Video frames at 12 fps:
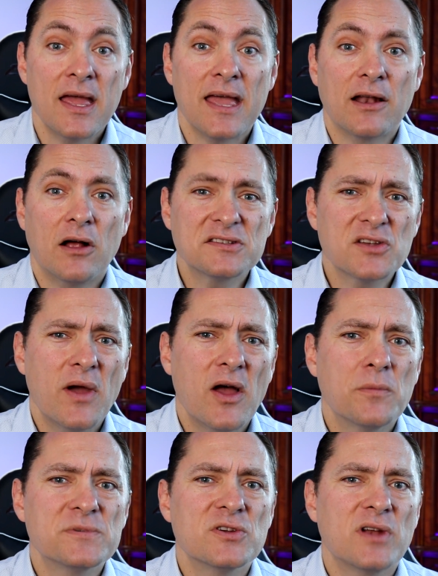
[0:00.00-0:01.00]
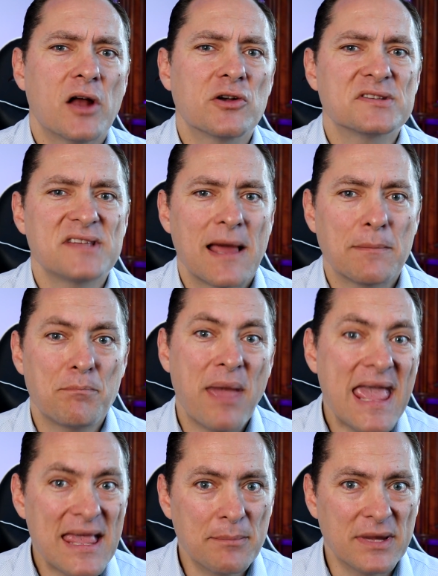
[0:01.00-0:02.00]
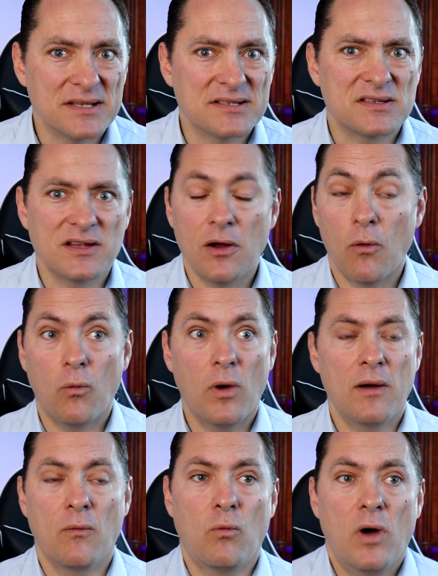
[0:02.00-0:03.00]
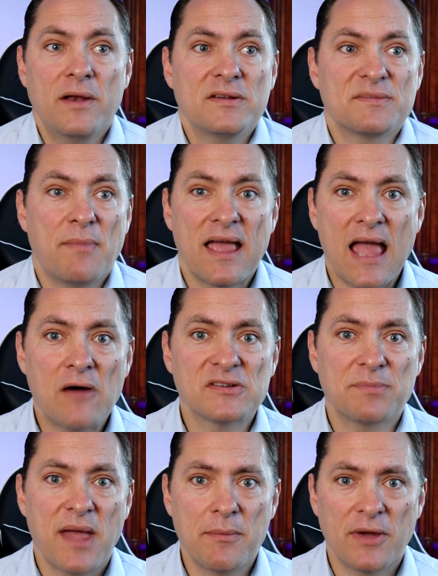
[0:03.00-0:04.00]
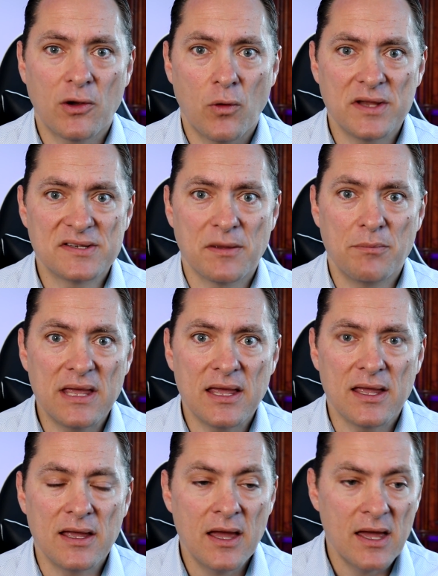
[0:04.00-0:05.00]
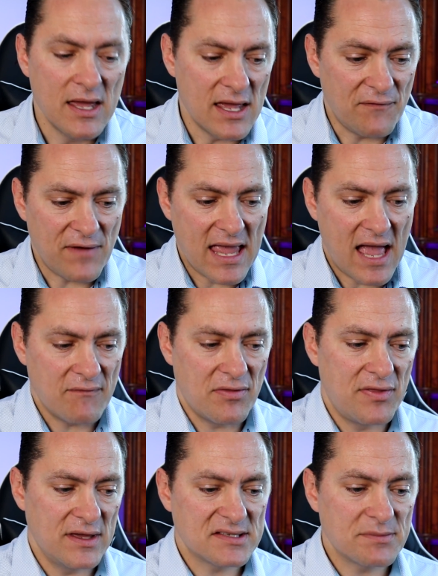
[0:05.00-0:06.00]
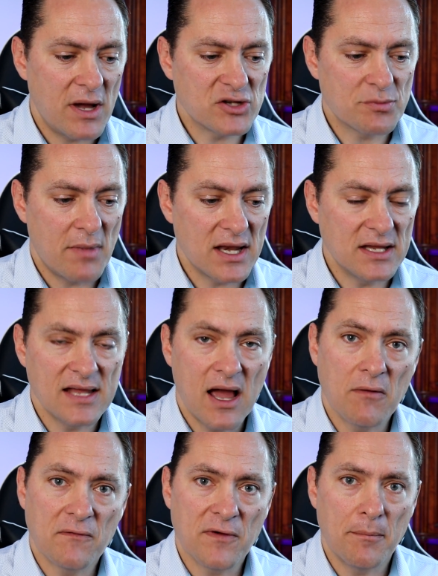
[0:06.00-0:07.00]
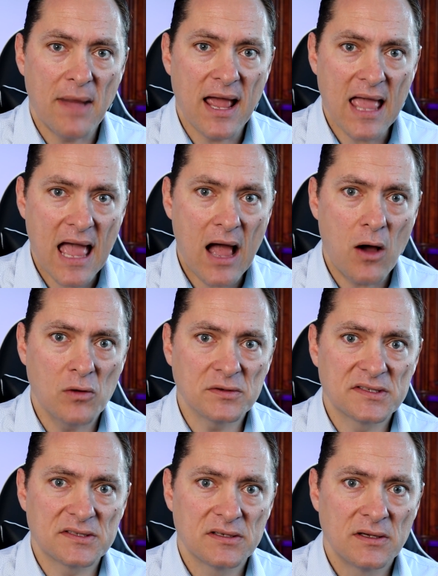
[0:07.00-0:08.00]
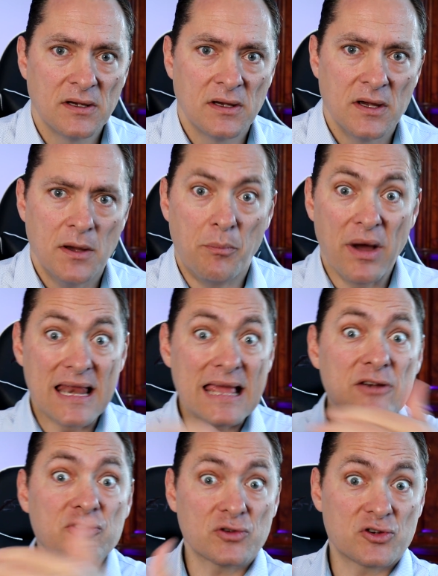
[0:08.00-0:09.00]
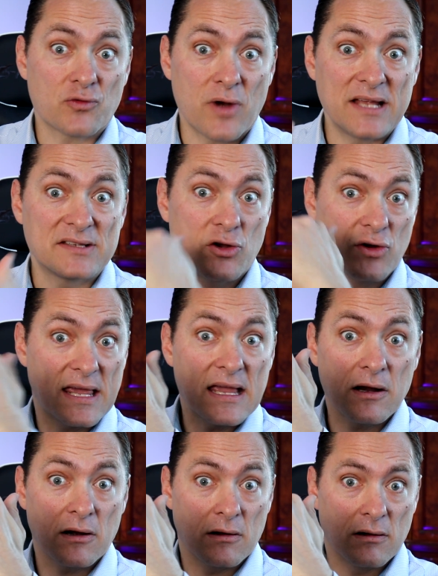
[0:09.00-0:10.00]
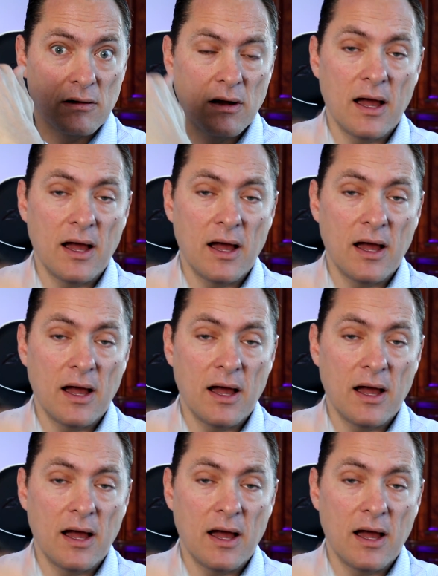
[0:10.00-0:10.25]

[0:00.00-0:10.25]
It also helps you to understand payments. You know, what is my house payment going to be if I have this much money down from my house, but interest rates are here?